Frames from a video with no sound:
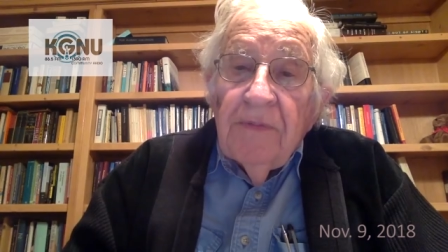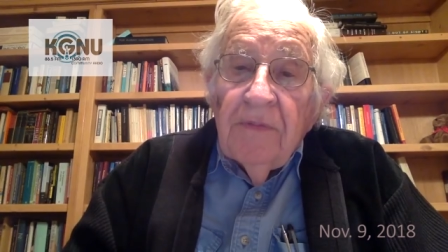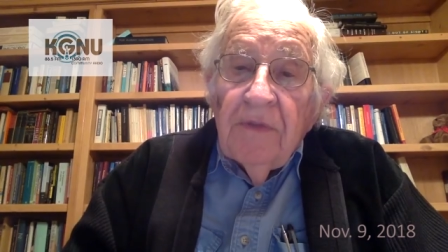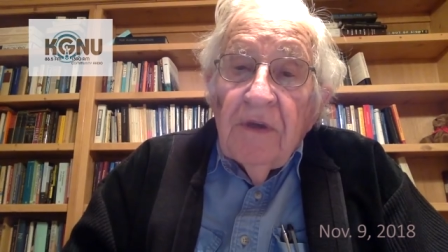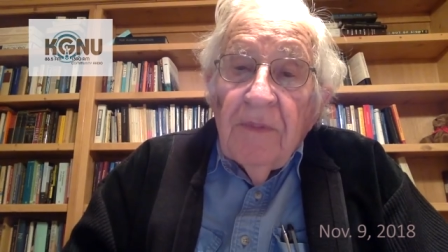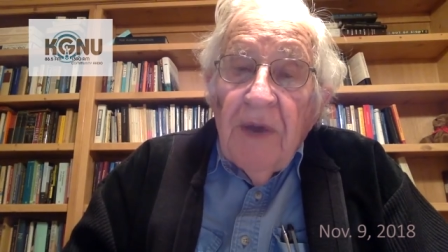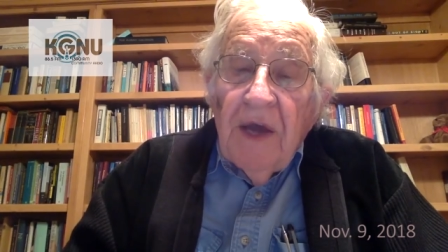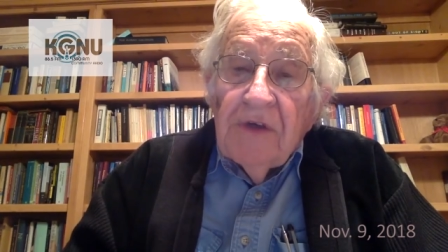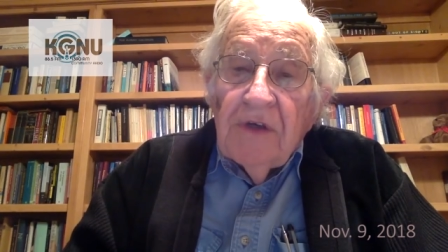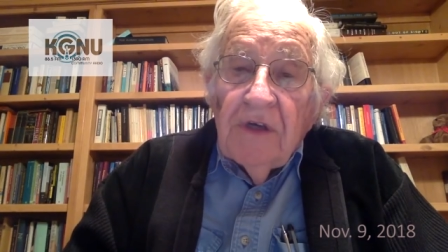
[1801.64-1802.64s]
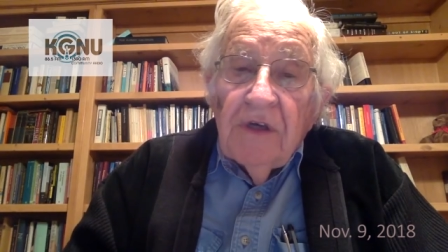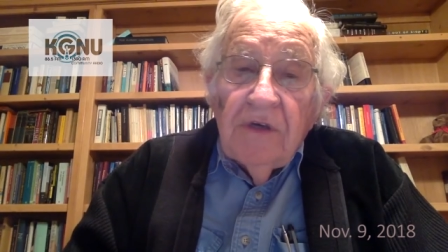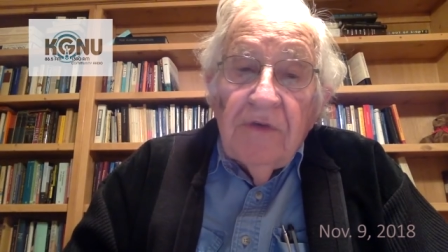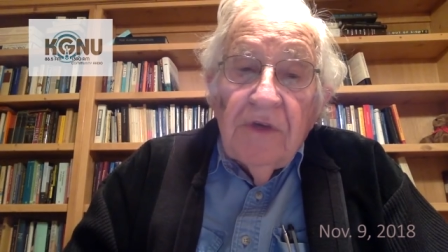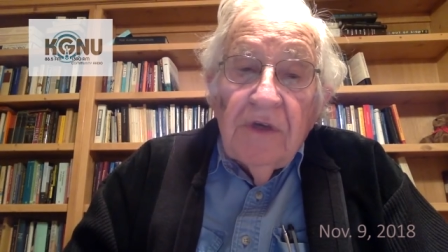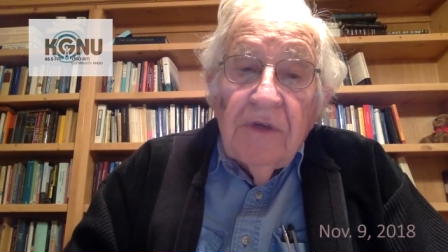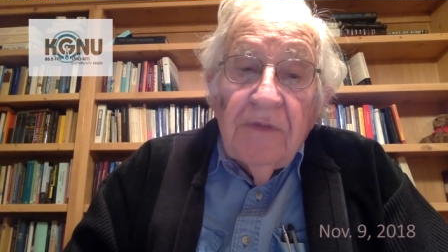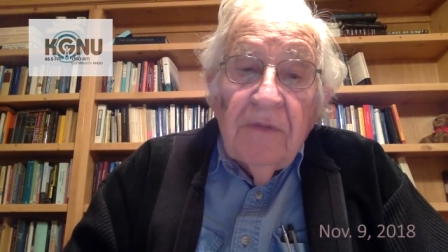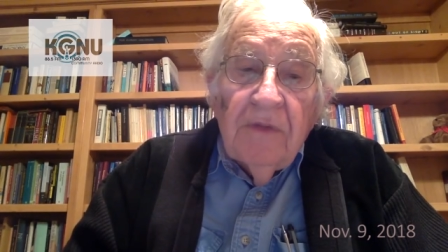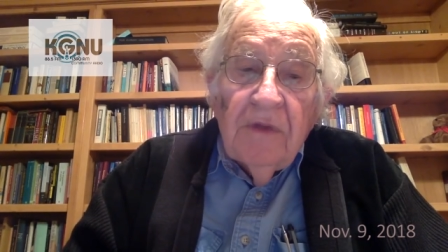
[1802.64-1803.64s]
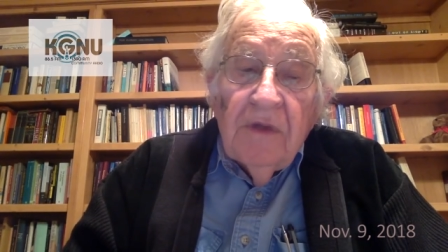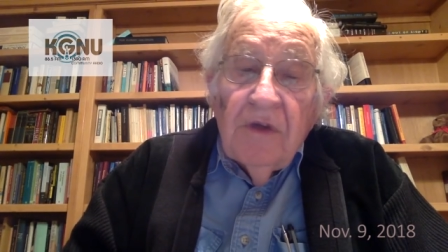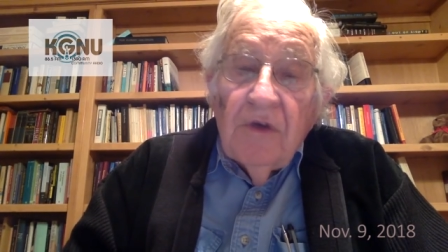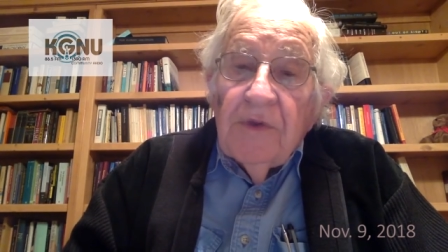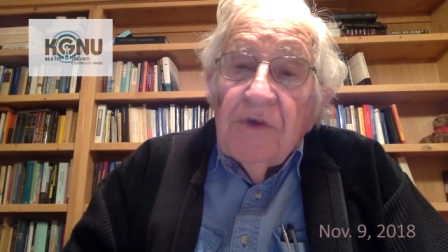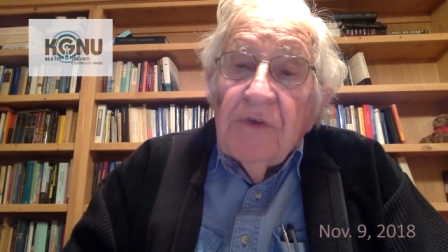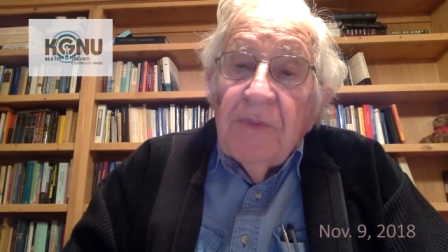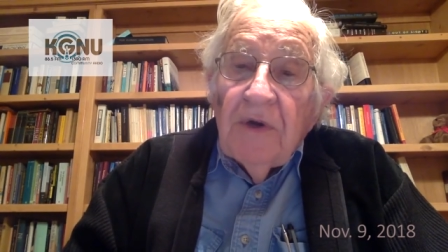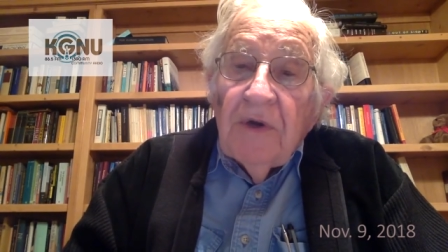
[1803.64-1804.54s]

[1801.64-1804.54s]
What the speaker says: capacity of the human spirit